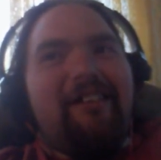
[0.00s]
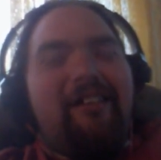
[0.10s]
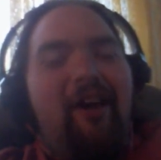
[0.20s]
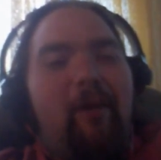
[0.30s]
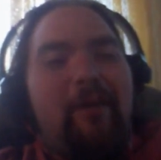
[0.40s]

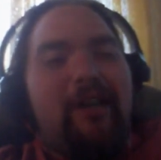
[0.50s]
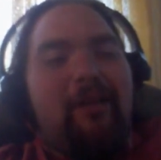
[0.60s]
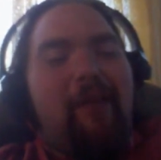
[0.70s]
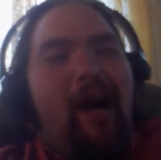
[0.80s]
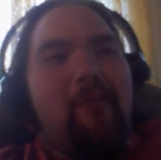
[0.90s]
I mean,
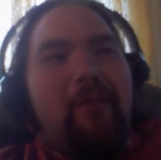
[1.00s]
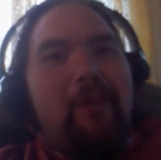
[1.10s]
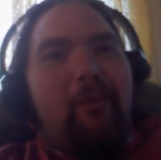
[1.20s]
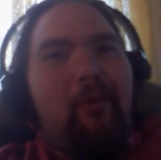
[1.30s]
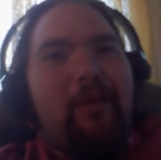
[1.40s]
come on,
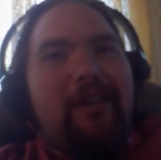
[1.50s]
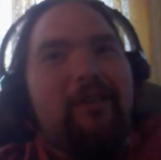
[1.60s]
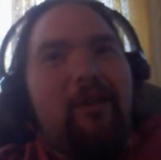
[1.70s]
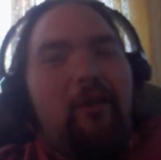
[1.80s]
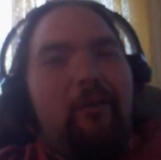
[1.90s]
people. We
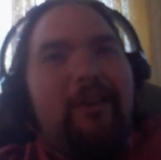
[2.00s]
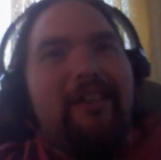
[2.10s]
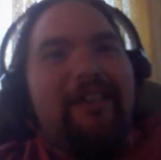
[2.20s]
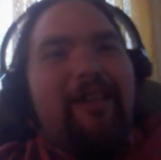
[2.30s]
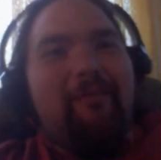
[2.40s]

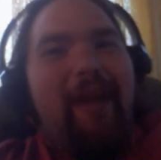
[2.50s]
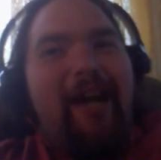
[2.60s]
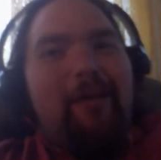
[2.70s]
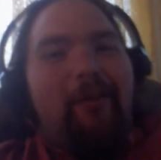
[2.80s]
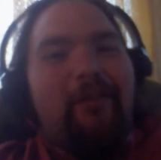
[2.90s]
can get
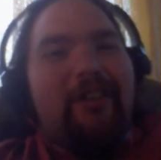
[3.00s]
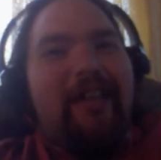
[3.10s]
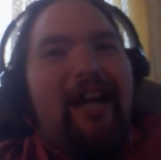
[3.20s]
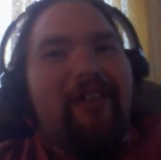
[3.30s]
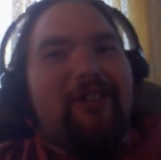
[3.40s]
mad about the
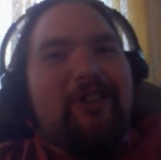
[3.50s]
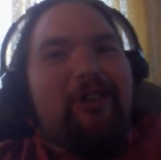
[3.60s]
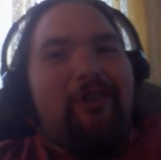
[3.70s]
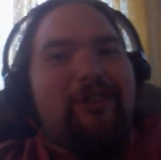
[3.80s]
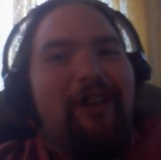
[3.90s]
Catholic
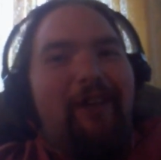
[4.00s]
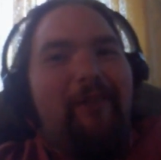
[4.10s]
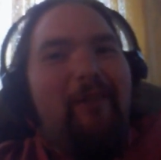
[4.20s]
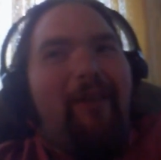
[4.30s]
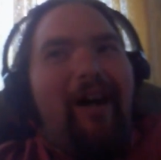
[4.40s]
jokes all
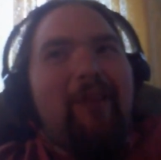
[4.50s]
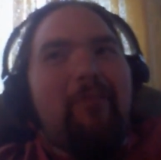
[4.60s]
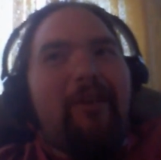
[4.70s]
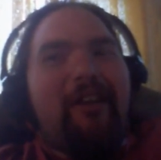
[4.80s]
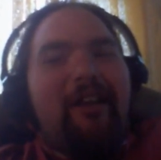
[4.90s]
we want,
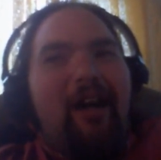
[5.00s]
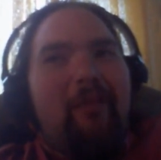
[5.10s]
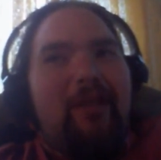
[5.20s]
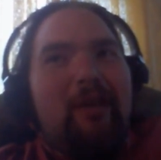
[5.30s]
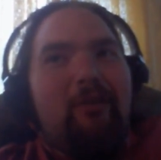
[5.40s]
but I
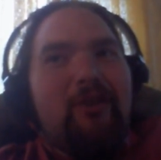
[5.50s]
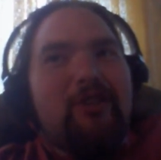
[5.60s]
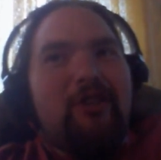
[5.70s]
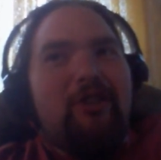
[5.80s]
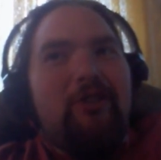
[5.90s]
mean, it
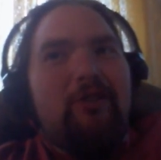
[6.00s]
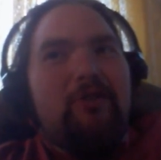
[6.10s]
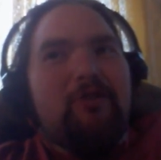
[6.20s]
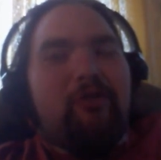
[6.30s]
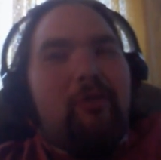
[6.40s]
was in the
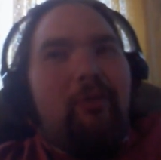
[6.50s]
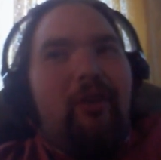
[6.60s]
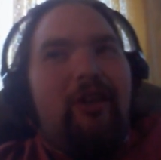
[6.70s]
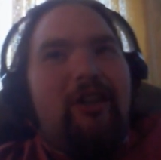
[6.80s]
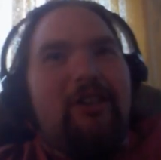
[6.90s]
news for
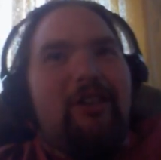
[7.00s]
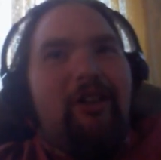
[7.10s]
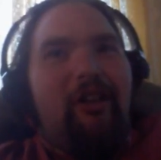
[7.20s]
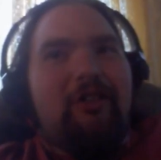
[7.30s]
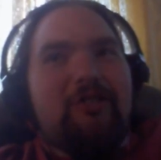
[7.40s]
plenty of
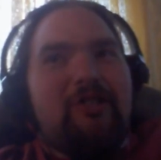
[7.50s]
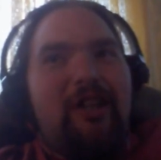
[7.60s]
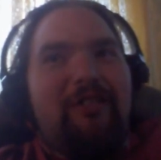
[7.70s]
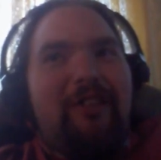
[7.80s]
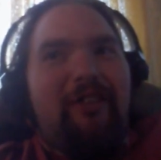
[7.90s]
years.
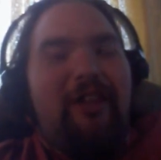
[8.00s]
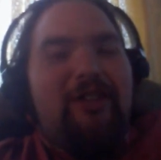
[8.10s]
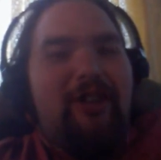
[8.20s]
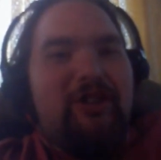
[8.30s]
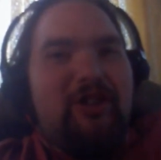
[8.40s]
They
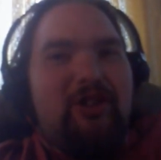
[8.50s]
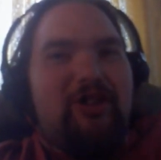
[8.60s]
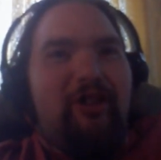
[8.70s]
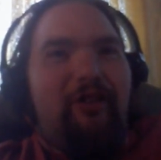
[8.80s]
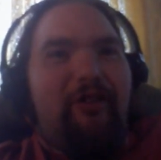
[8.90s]
like touching
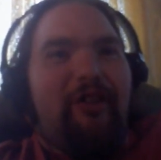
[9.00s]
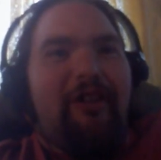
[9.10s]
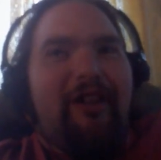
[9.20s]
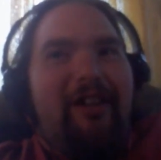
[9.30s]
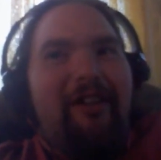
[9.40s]
children.